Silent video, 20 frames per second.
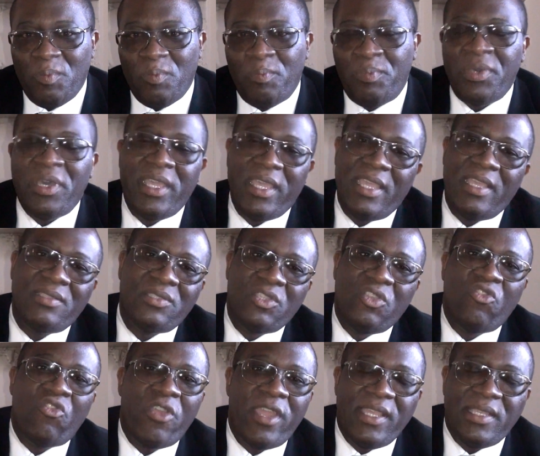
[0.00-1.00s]
put his
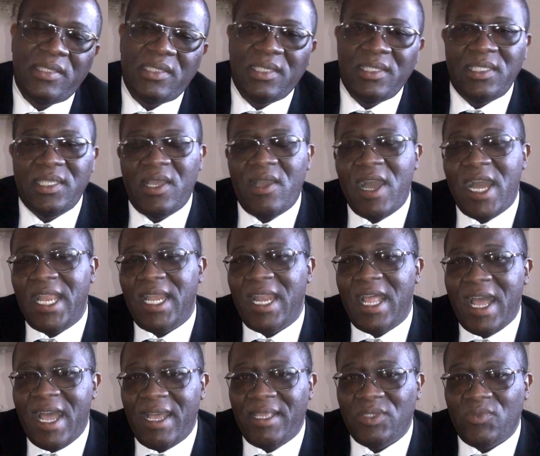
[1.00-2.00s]
grace into our
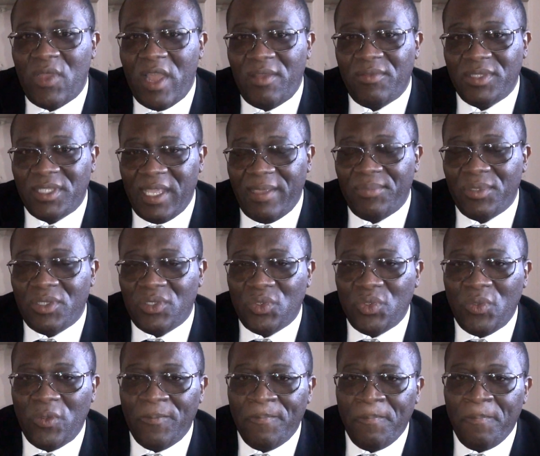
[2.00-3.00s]
lives where I was able
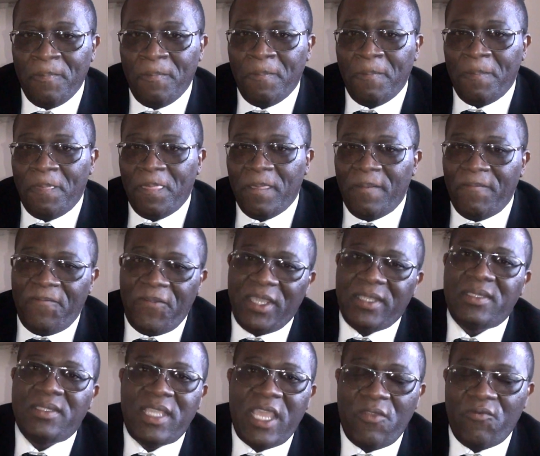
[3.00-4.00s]
to
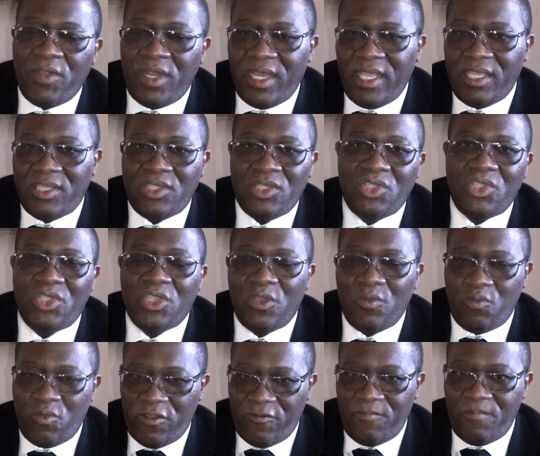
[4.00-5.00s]
fix that
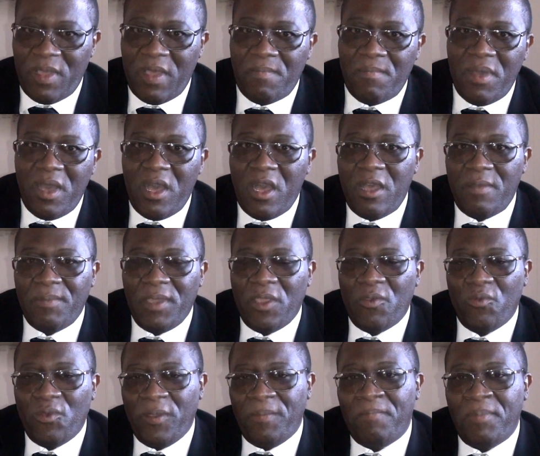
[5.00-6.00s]
relationship with my mom
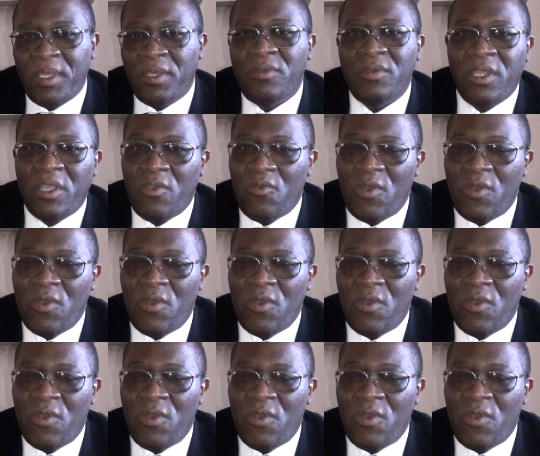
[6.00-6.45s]
and rebuild it